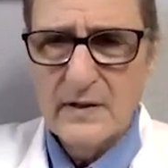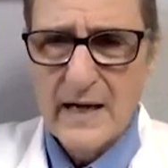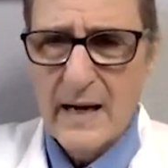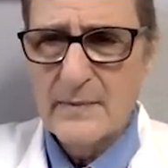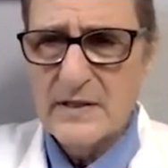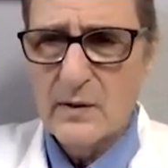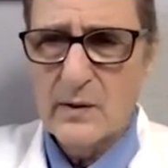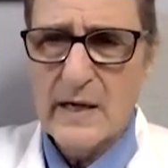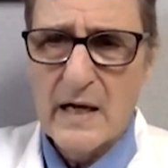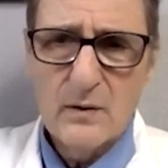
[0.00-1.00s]
damaging
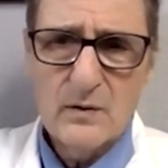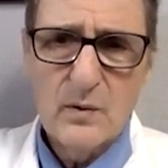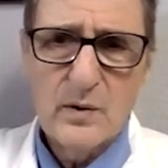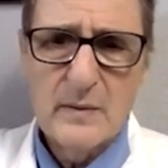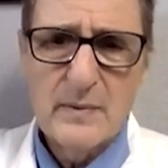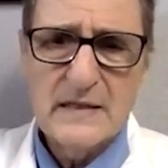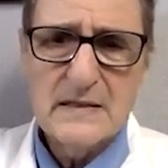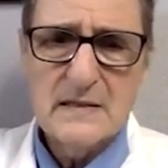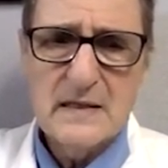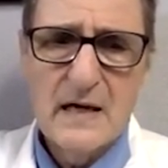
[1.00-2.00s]
organochlorine
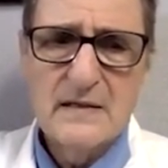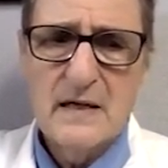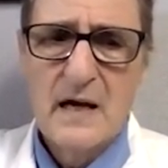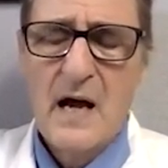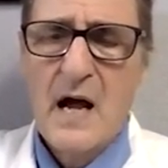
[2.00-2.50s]
pesticides,